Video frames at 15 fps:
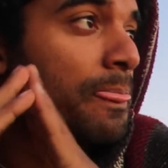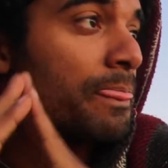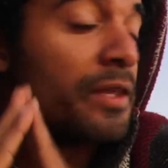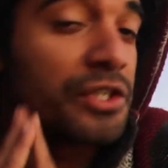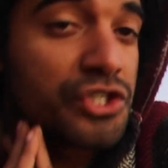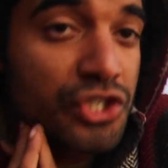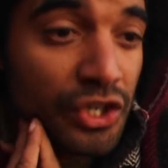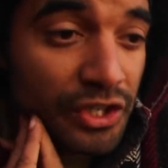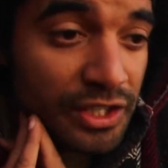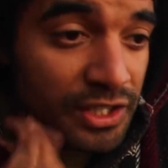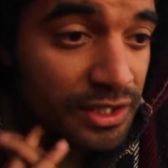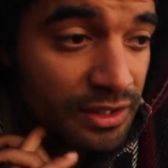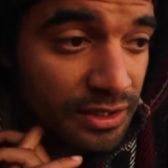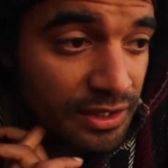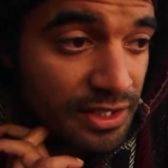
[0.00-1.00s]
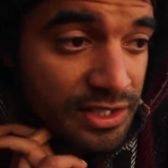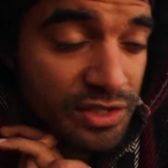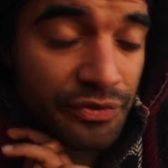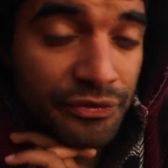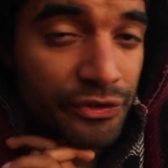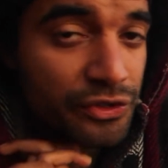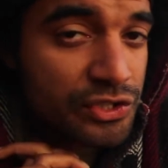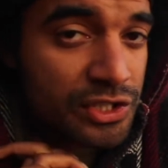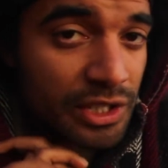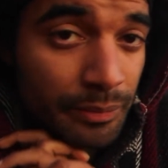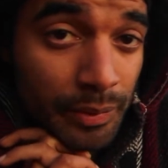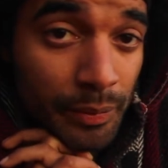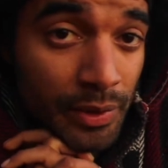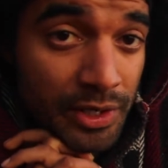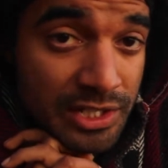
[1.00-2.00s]
the journey is the first thing
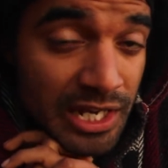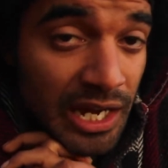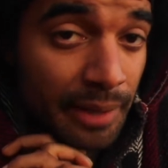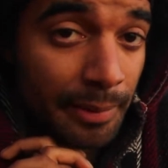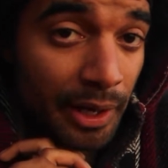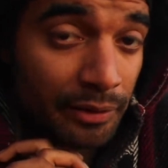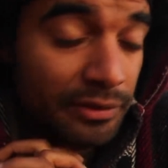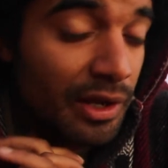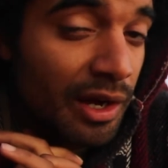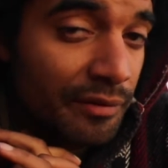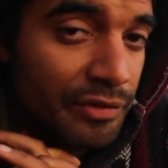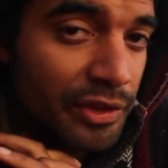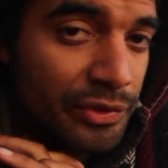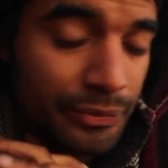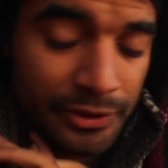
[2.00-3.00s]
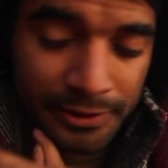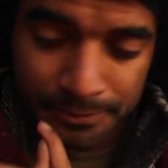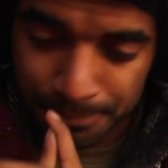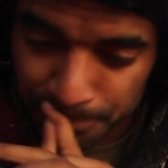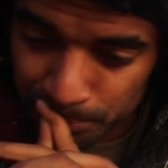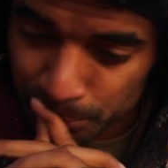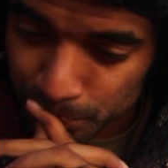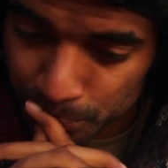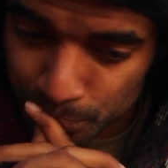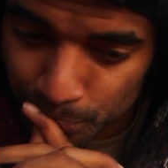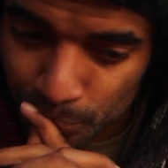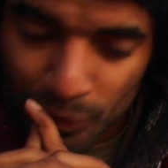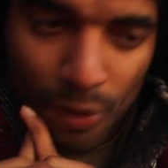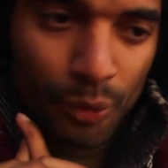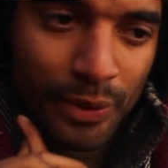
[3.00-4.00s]
we want to talk about of the three.
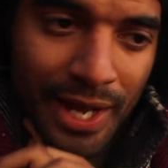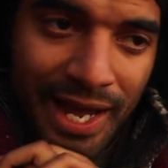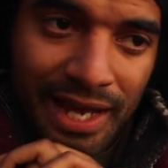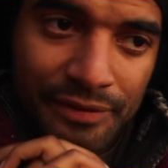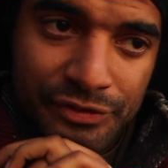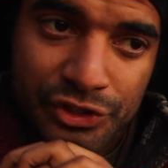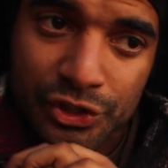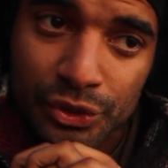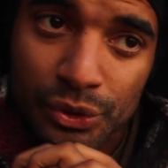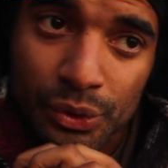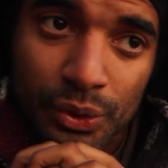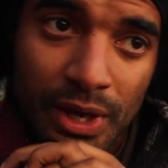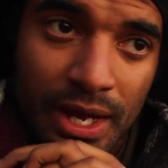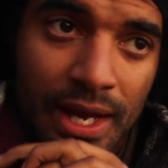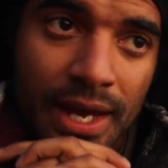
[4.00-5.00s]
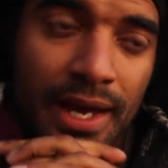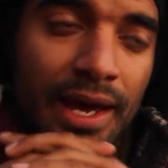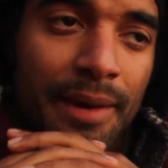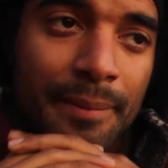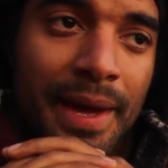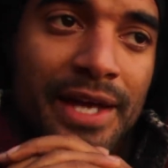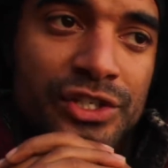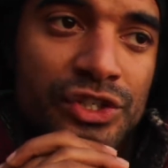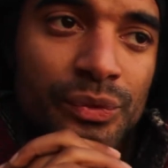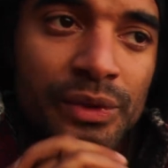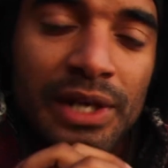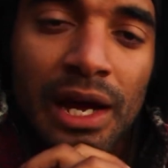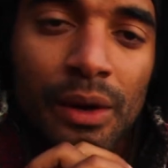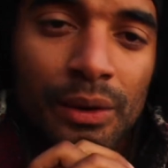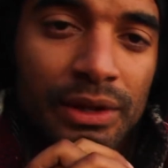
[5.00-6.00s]
We have to imagine
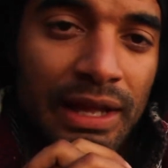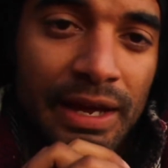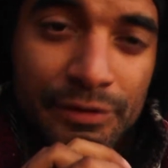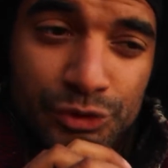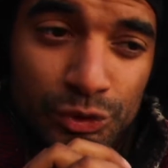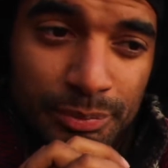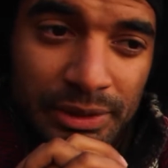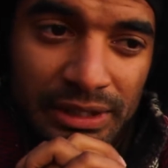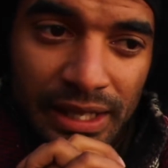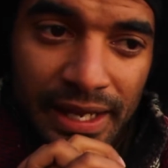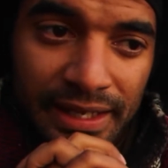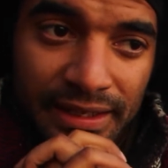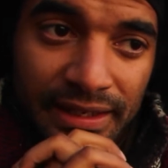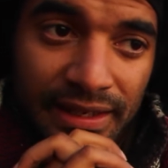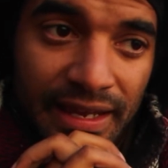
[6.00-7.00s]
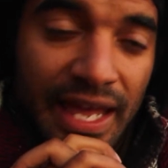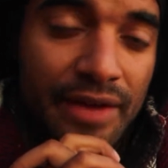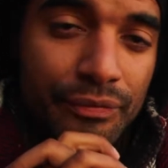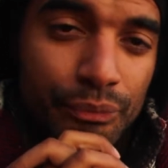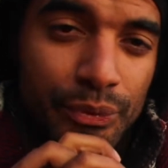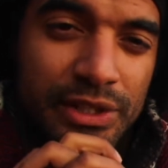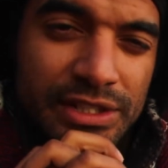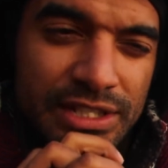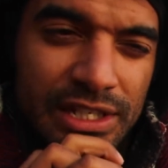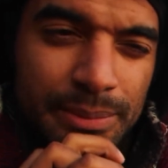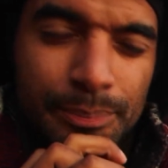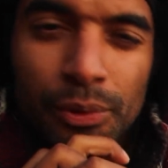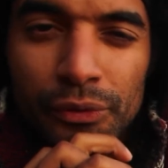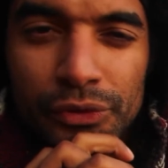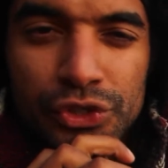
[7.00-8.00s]
what our lives would be like if we did
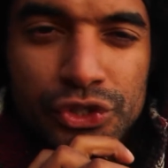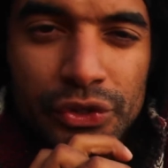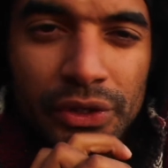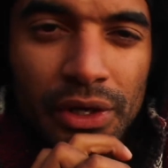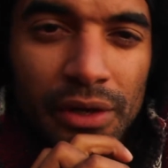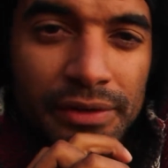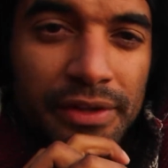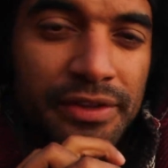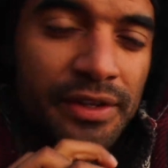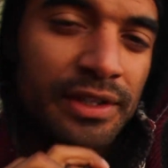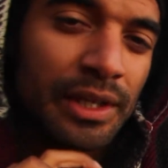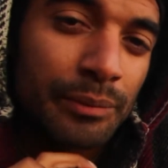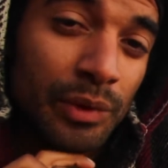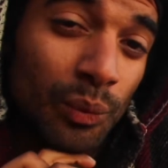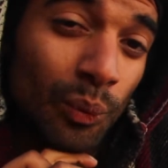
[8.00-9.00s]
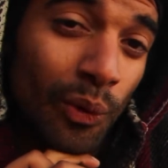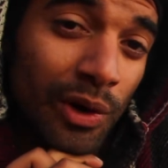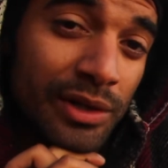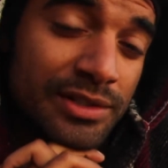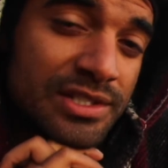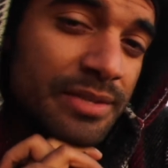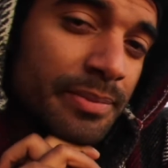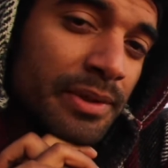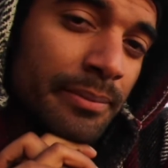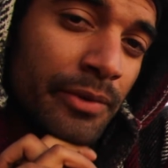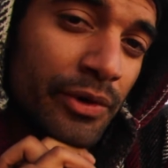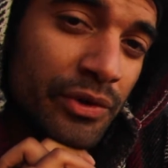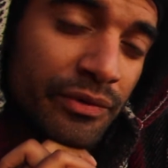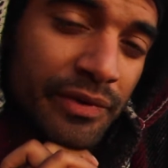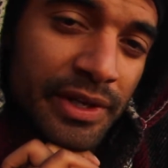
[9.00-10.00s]
pull the trigger on the thing that we want to be
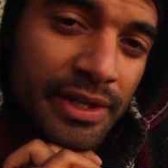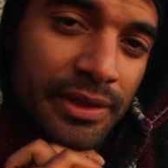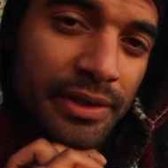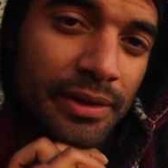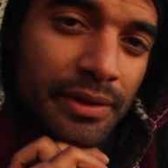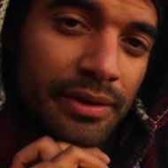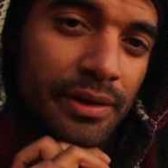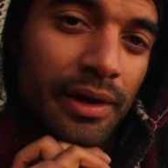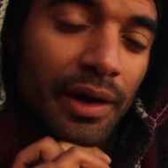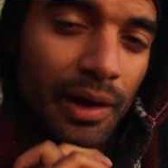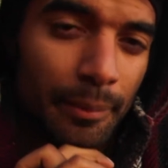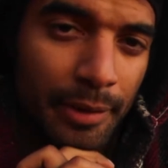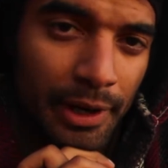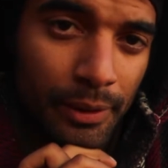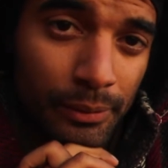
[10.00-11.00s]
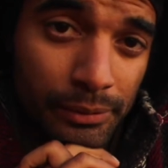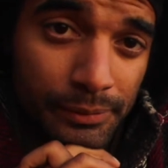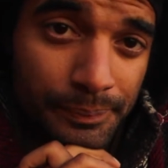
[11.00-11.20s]
motivated about.